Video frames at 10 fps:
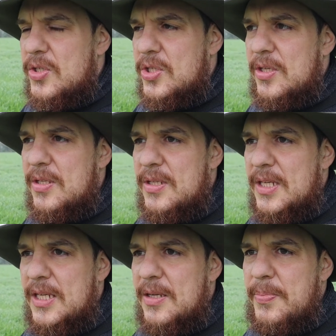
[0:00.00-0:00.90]
should
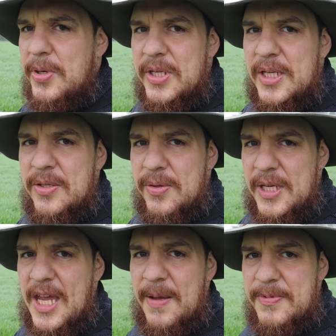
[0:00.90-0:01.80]
put into
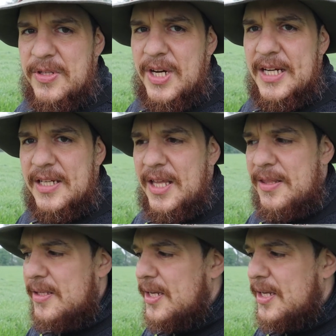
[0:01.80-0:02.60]
the abstract and the